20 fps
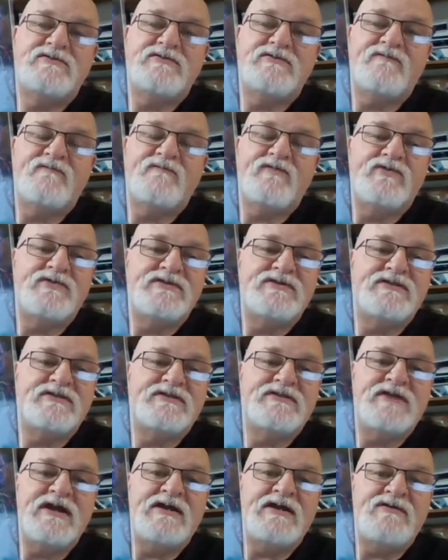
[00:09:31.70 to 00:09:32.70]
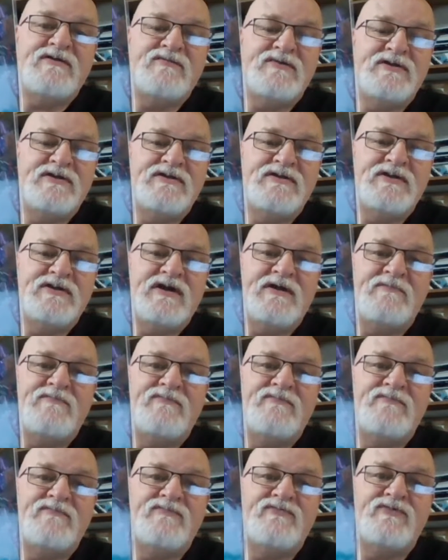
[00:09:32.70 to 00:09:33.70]
Looking forward to that one.
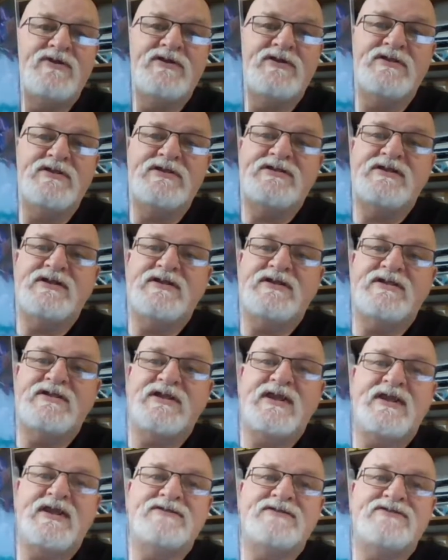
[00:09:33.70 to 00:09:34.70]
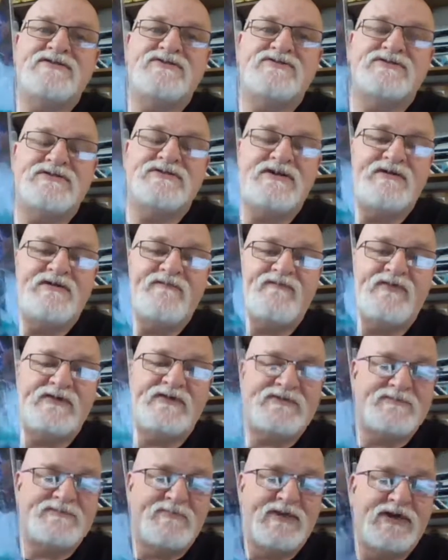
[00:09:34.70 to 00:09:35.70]
I'm really digging the Kanto stuff.
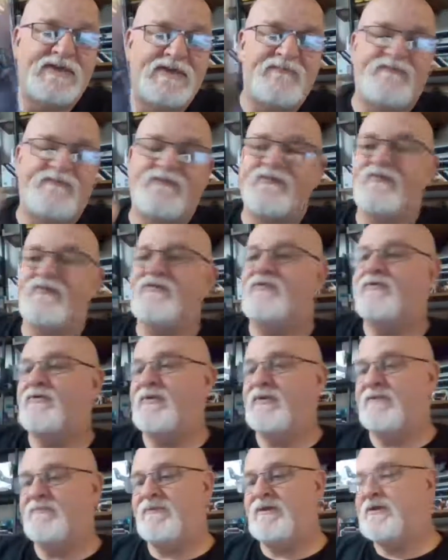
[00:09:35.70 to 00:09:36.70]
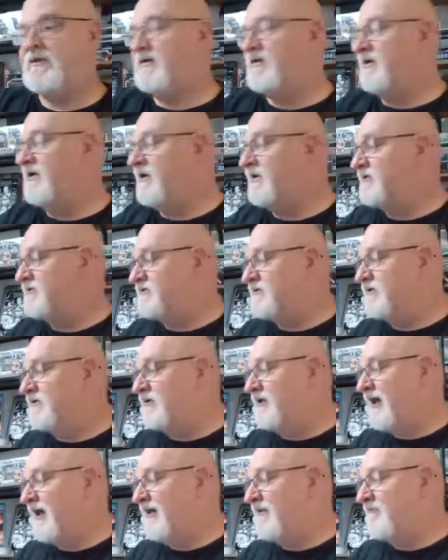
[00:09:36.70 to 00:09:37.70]
Thanks, Bob, for throwing me
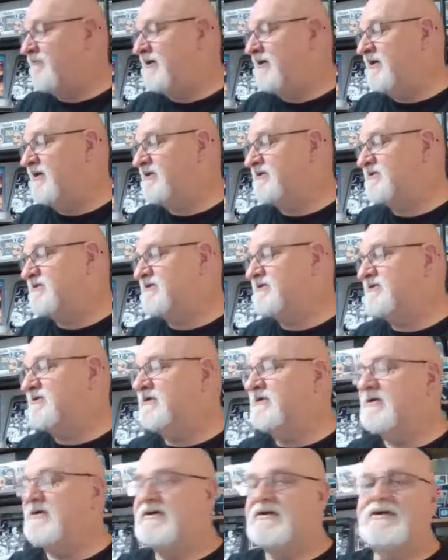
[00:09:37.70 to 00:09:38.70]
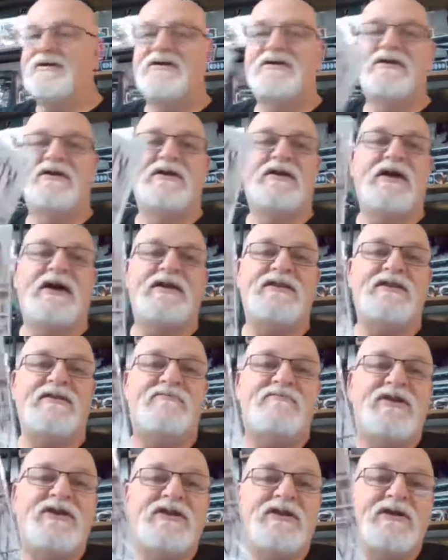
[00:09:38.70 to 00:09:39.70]
into that mess. I
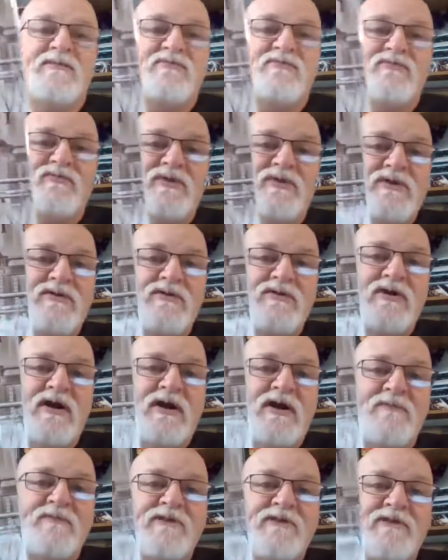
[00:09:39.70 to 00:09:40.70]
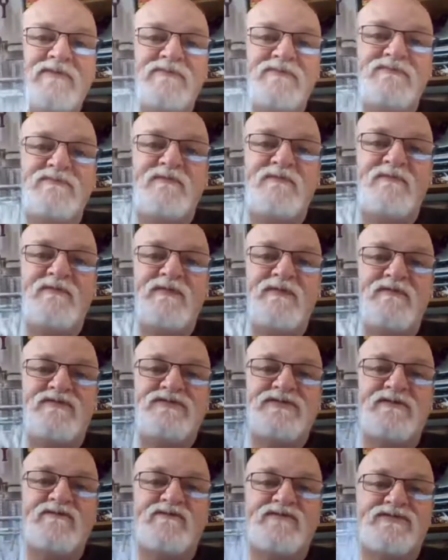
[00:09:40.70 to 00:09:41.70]
did pick up a reader copy,
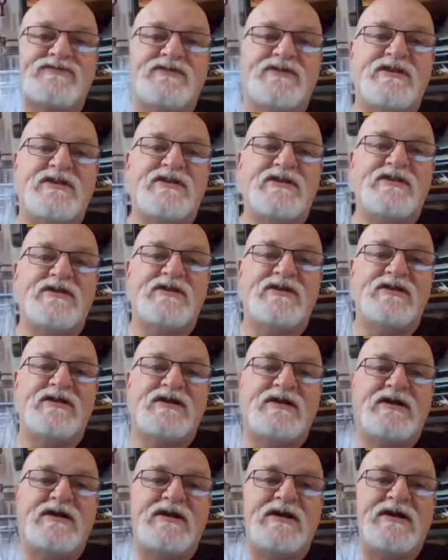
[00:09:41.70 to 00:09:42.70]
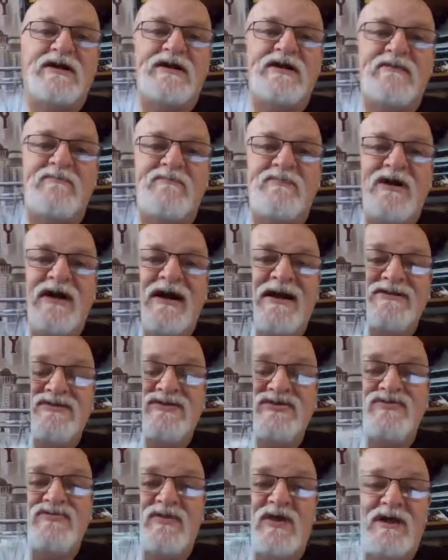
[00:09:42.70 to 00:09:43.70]
Silver City. I
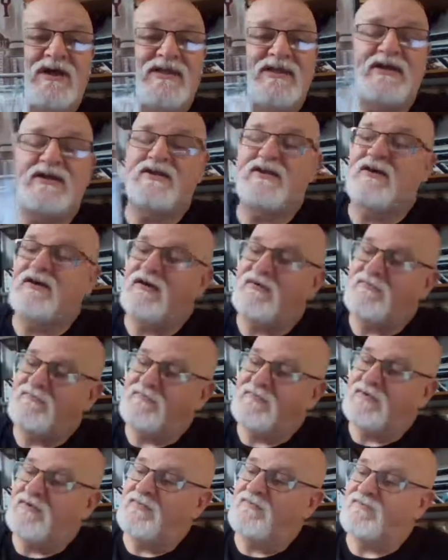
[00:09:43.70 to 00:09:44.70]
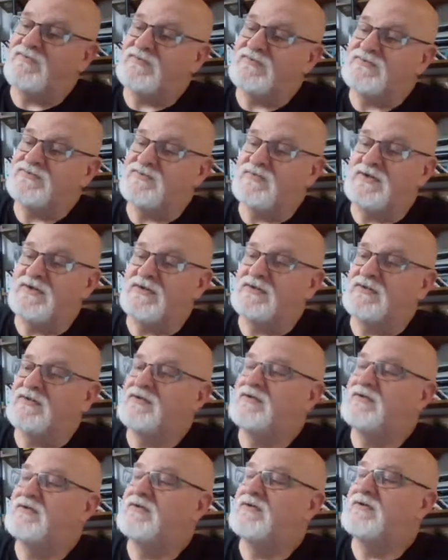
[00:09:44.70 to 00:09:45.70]
do like that cover as
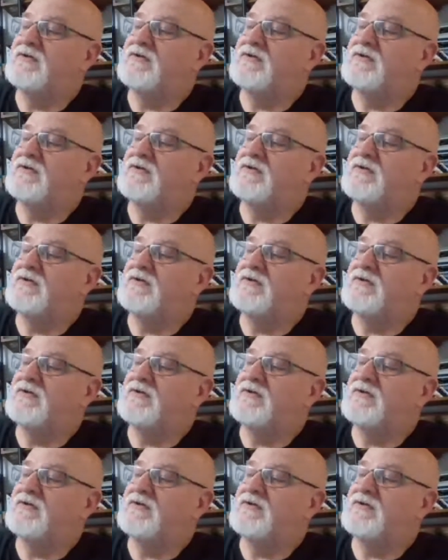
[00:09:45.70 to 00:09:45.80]
well.